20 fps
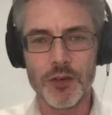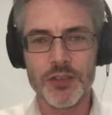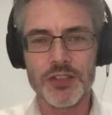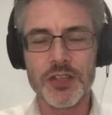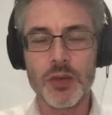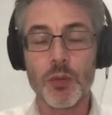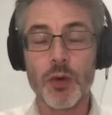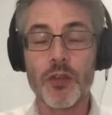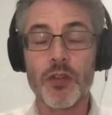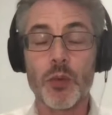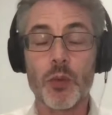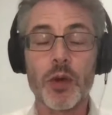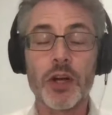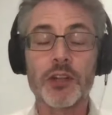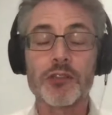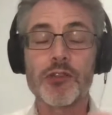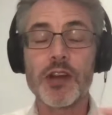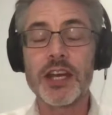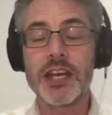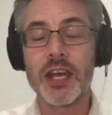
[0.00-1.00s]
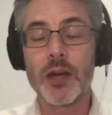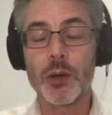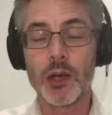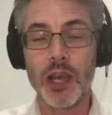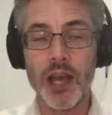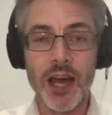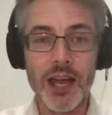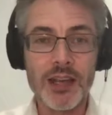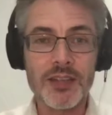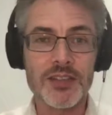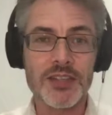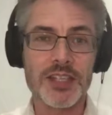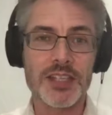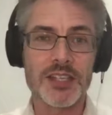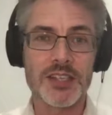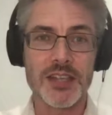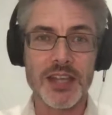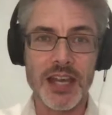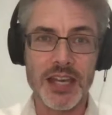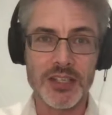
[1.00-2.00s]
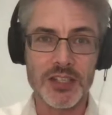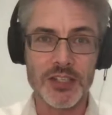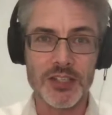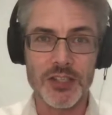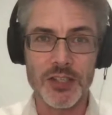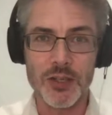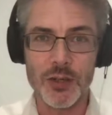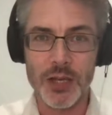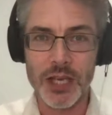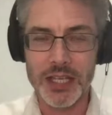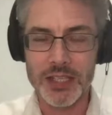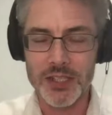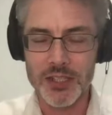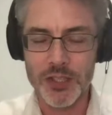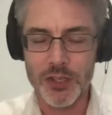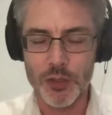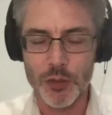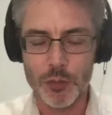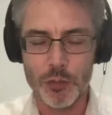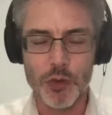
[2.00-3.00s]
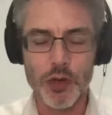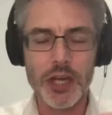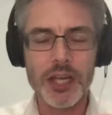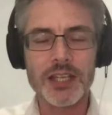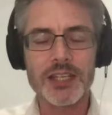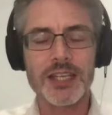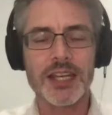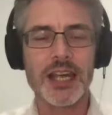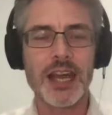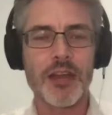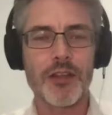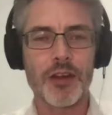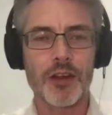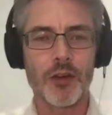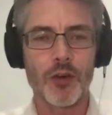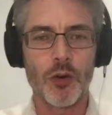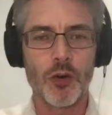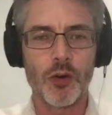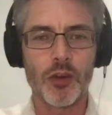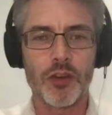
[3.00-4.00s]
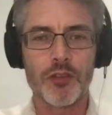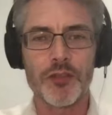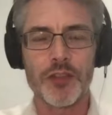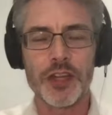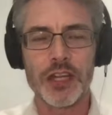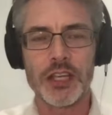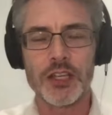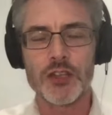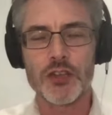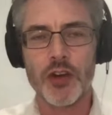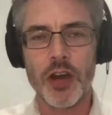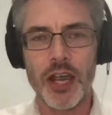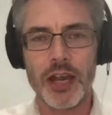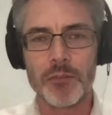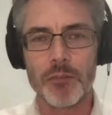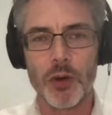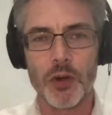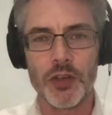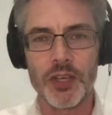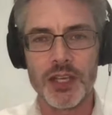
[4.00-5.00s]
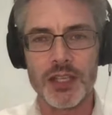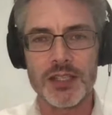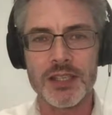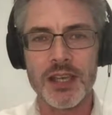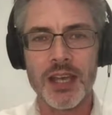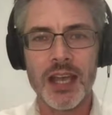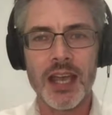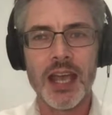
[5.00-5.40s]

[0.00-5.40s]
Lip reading: So what the World Radio Alliance is there to do is to bring together all of the trade bodies